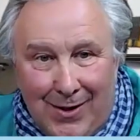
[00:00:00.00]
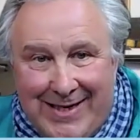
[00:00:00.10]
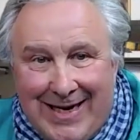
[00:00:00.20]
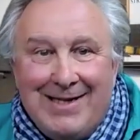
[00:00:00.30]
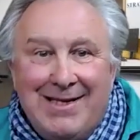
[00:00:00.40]

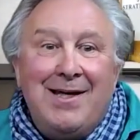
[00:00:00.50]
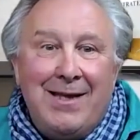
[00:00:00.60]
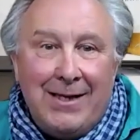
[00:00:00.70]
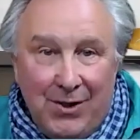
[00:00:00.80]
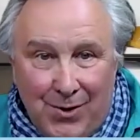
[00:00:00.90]
data
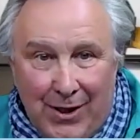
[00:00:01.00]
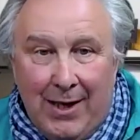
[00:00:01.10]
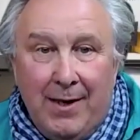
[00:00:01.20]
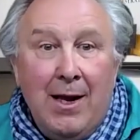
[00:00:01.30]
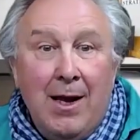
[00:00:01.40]
that you
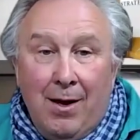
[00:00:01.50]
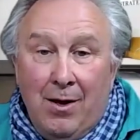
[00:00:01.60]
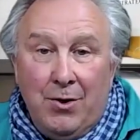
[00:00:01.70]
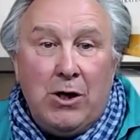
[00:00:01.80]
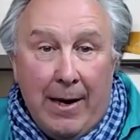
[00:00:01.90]
can
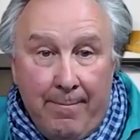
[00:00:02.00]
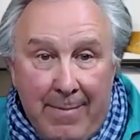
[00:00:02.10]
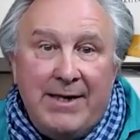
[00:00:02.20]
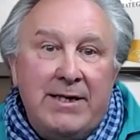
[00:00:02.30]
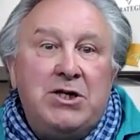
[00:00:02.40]

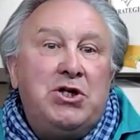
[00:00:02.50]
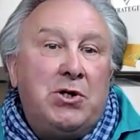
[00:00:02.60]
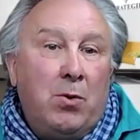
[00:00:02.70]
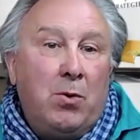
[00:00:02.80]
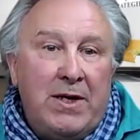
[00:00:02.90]
make
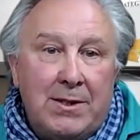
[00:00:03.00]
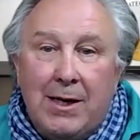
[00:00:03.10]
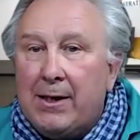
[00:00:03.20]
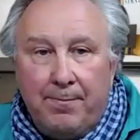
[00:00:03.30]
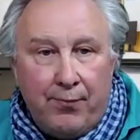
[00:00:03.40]
decision with,
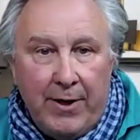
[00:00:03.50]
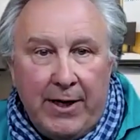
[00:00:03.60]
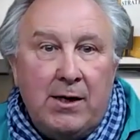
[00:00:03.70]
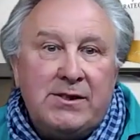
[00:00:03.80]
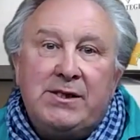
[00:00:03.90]
like
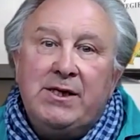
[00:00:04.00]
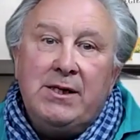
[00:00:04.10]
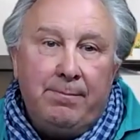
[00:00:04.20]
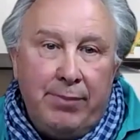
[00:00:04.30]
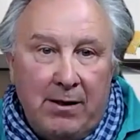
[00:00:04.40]

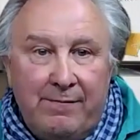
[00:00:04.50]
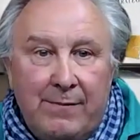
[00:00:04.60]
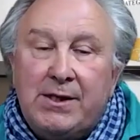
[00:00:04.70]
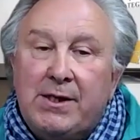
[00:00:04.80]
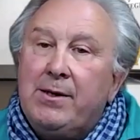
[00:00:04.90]
pre-costing, bill of
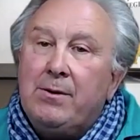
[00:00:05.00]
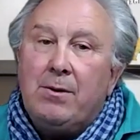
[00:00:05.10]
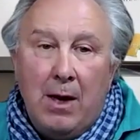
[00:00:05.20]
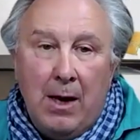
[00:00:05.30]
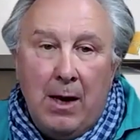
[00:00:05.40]

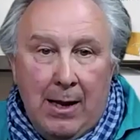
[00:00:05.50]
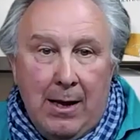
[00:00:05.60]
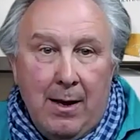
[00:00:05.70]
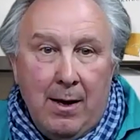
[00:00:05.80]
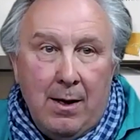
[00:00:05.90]
material,
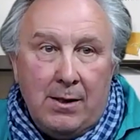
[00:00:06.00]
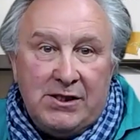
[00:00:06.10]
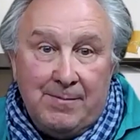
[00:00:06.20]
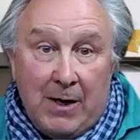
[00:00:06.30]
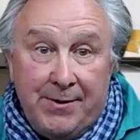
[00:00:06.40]

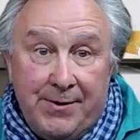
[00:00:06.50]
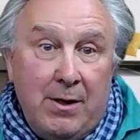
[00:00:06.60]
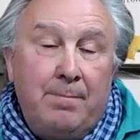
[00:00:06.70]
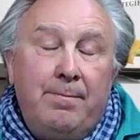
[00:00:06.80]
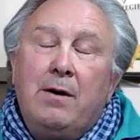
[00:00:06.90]
smart
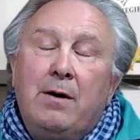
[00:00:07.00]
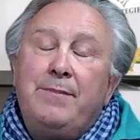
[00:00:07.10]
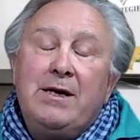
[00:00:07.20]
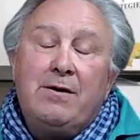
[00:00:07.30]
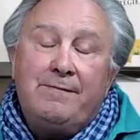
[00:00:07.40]

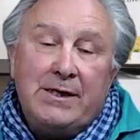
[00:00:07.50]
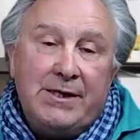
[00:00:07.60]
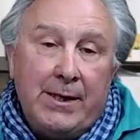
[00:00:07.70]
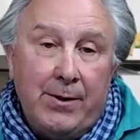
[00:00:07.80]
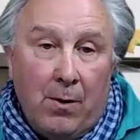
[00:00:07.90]
bill of
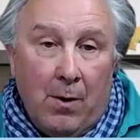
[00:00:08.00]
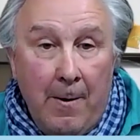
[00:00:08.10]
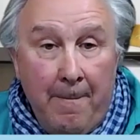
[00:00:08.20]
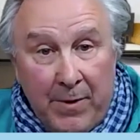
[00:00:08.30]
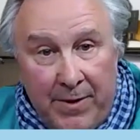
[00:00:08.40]
material.
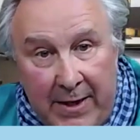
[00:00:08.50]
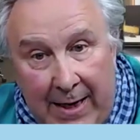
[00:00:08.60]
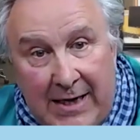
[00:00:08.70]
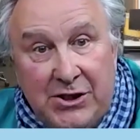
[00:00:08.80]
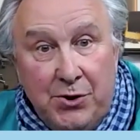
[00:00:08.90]

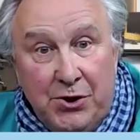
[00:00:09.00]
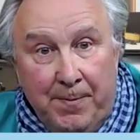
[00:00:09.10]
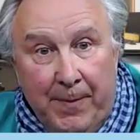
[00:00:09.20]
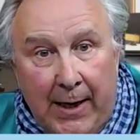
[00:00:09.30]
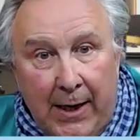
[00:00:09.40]
Needless to
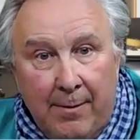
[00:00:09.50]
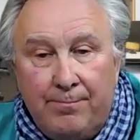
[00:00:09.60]
speak